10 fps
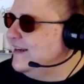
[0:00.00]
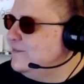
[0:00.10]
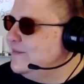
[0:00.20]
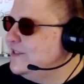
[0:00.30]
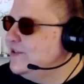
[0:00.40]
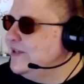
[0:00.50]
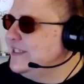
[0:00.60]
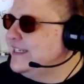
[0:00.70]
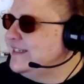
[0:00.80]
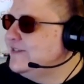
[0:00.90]
Ms.
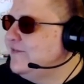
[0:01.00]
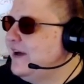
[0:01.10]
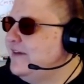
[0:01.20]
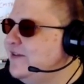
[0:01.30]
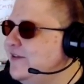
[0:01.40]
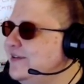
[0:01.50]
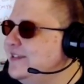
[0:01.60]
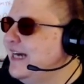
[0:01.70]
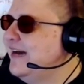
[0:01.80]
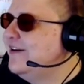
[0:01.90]
Donda's 5-year-old
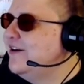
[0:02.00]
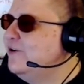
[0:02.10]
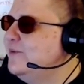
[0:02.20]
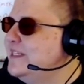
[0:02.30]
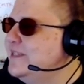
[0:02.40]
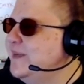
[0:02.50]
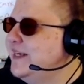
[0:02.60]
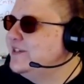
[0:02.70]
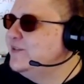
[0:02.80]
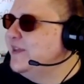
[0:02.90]
daughter always
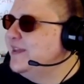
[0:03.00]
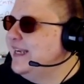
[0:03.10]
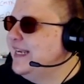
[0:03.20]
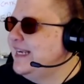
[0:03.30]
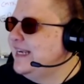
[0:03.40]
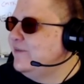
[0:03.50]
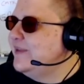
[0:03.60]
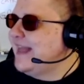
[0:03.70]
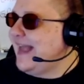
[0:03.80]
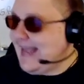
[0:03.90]
speaks with the
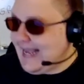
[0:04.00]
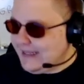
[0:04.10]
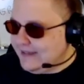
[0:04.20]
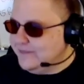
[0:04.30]
A.